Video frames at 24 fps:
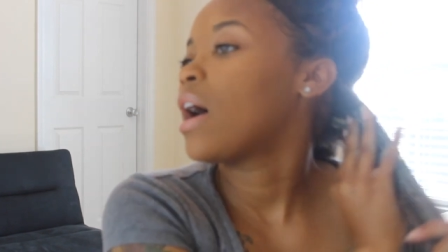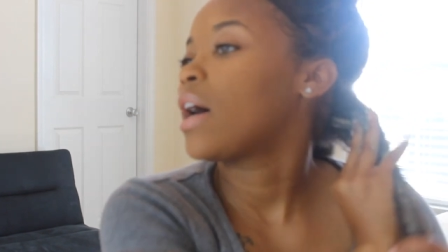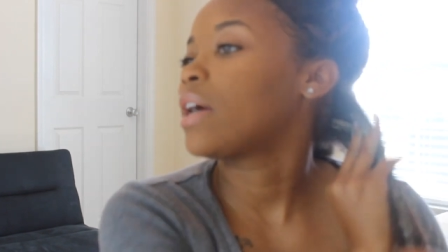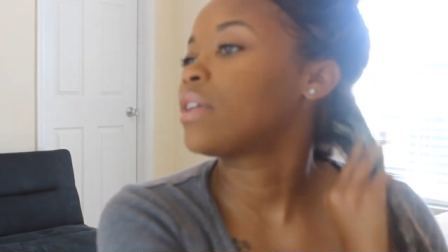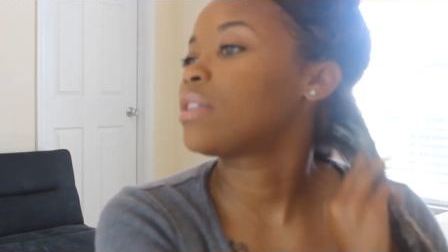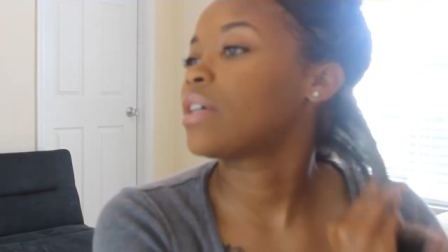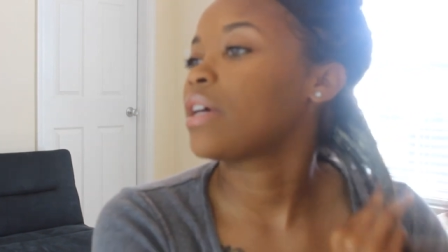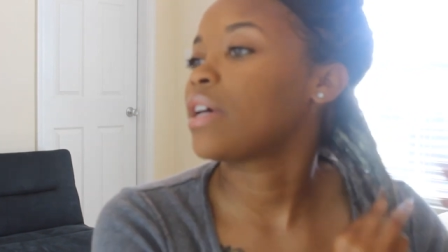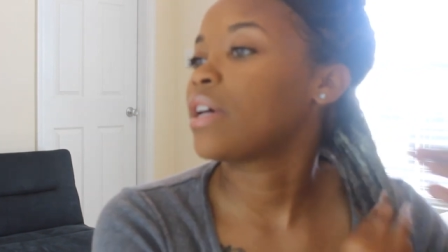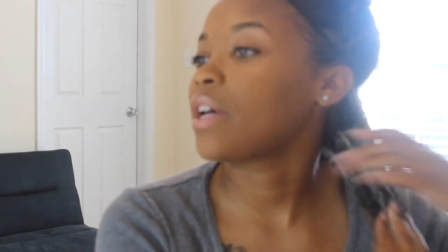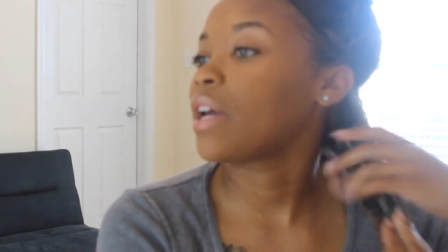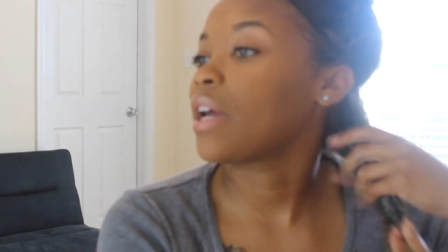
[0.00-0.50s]
I
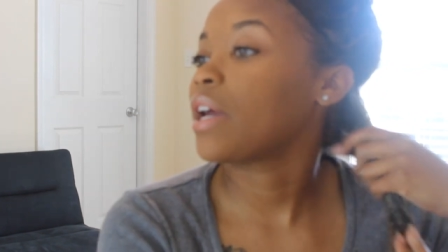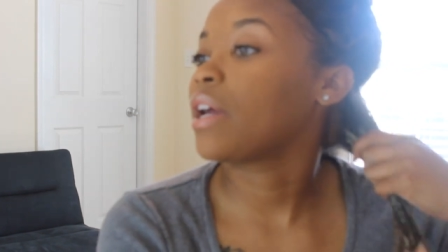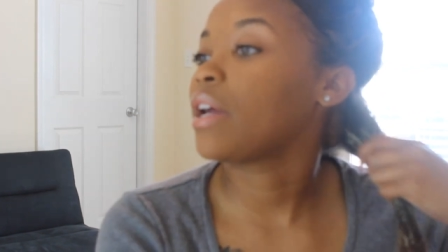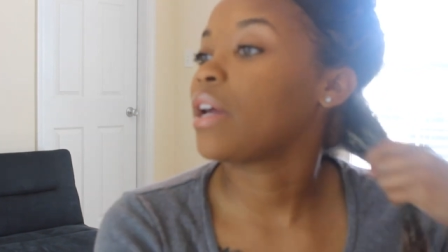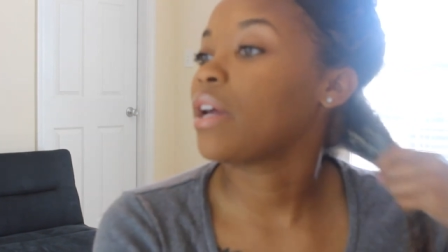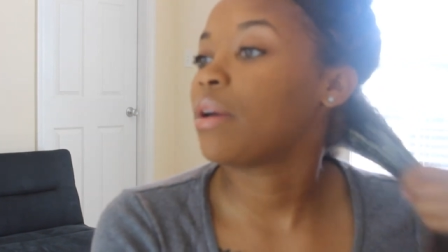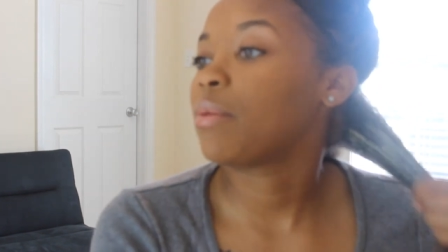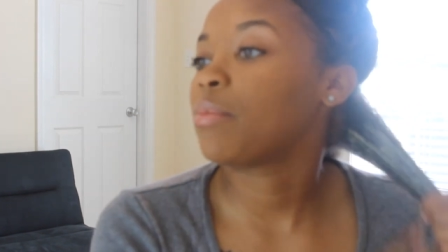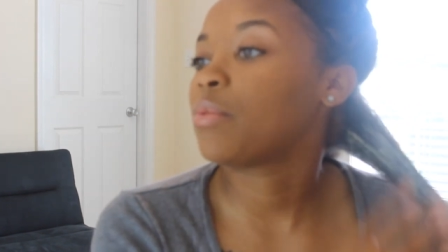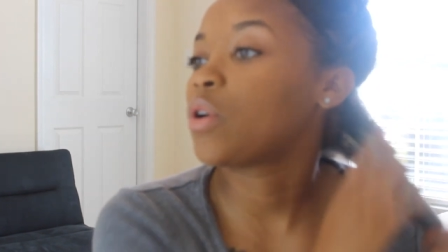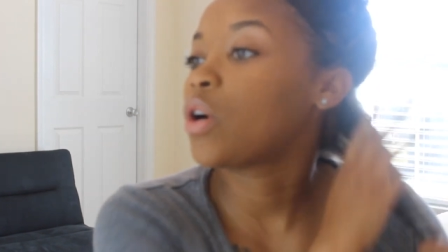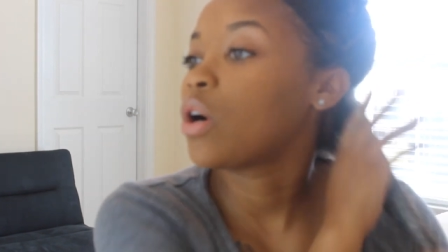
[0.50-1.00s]
take
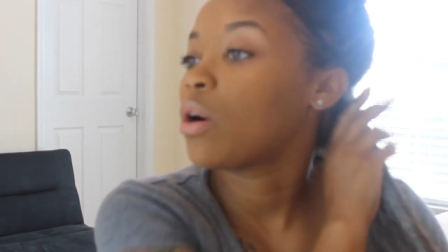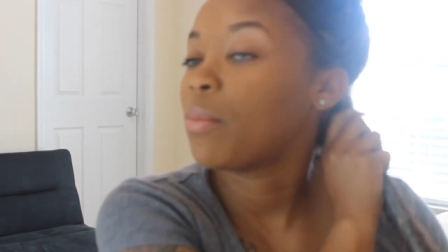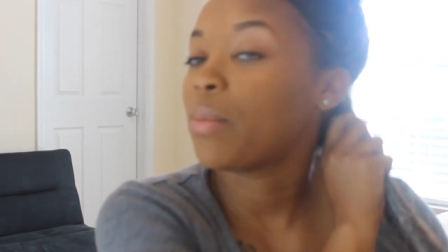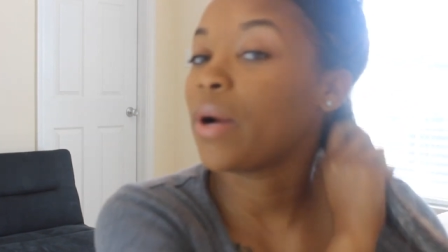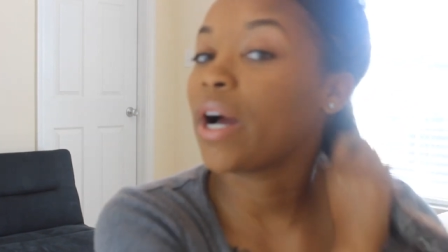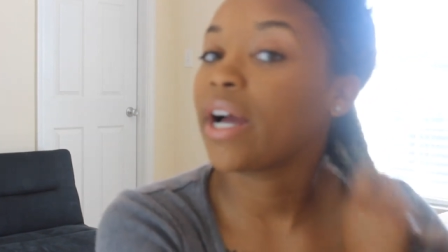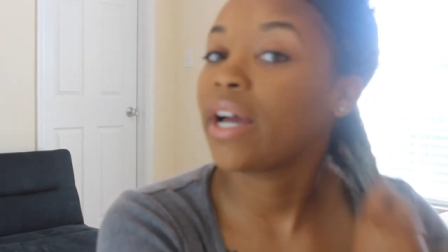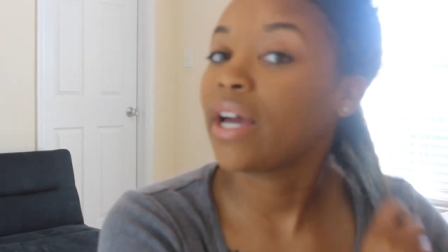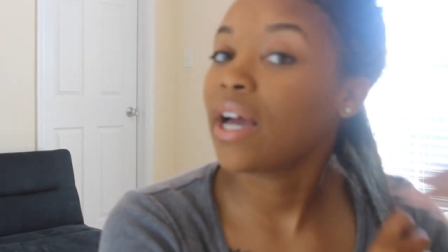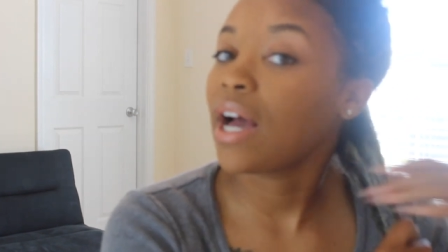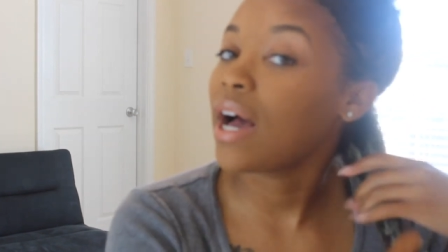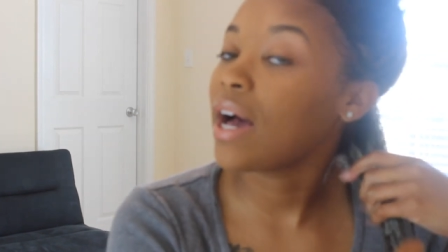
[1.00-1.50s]
a
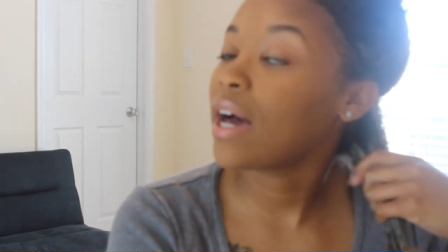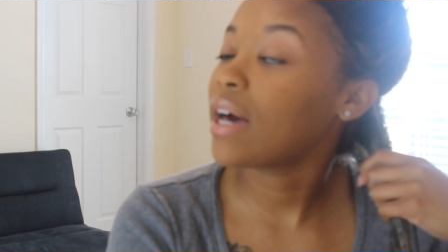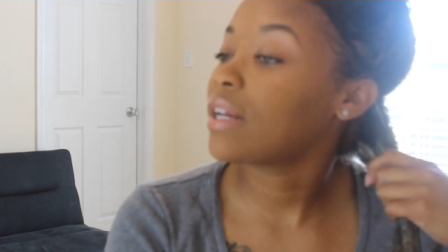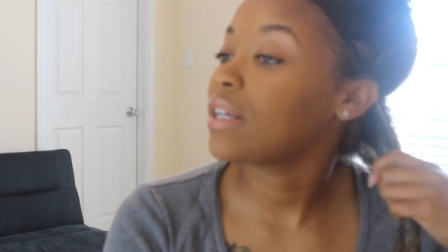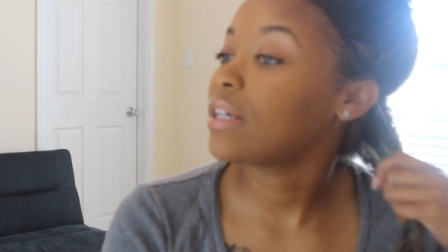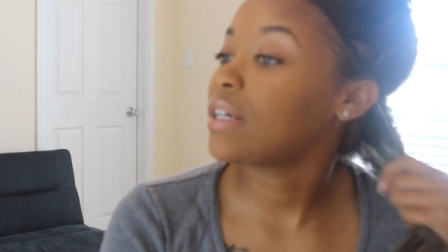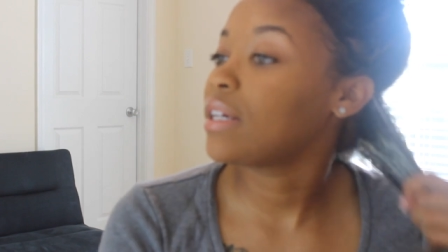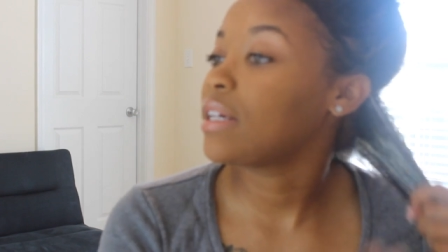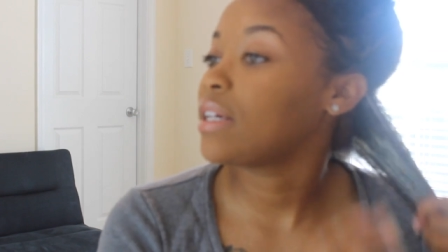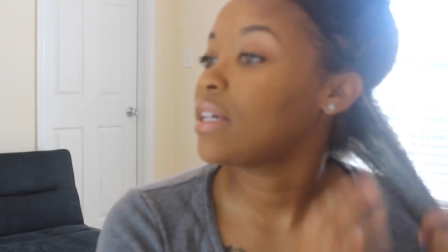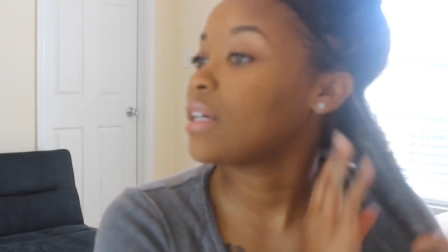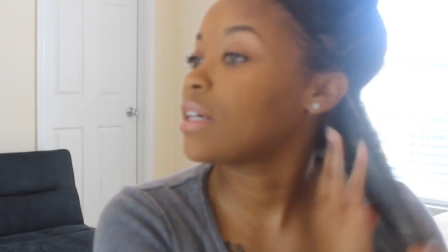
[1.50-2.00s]

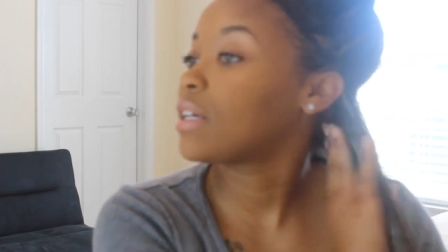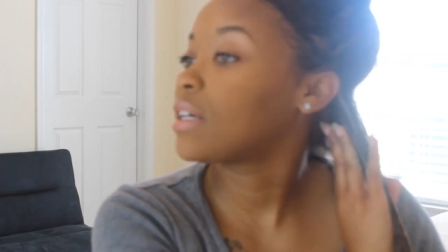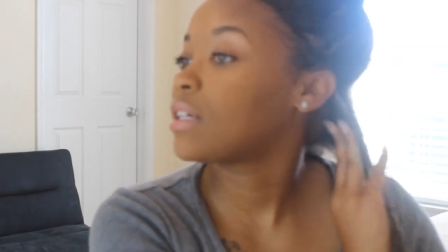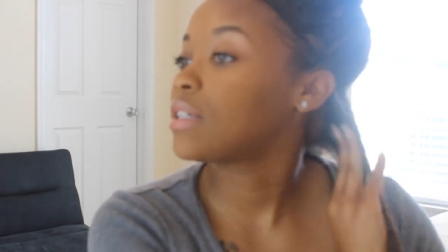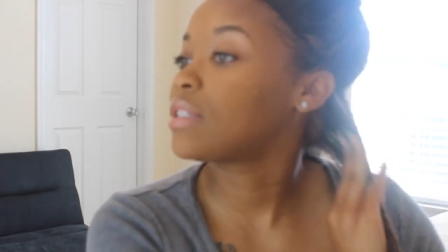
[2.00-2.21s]
probiotic.